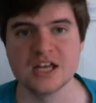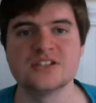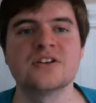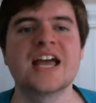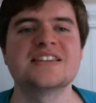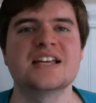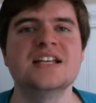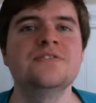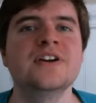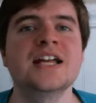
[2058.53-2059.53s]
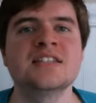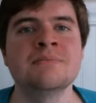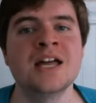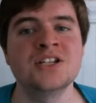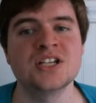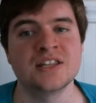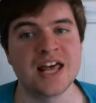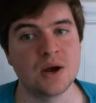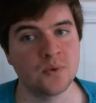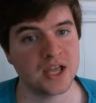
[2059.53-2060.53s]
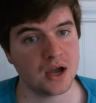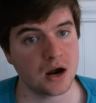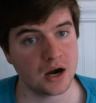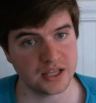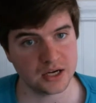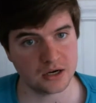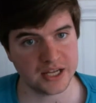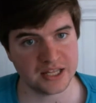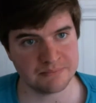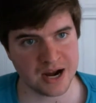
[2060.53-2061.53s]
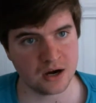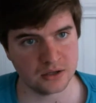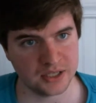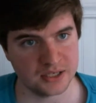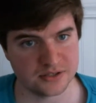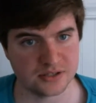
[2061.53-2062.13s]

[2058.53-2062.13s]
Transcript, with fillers: So yes, I did forget to mention that we are here in Maryland.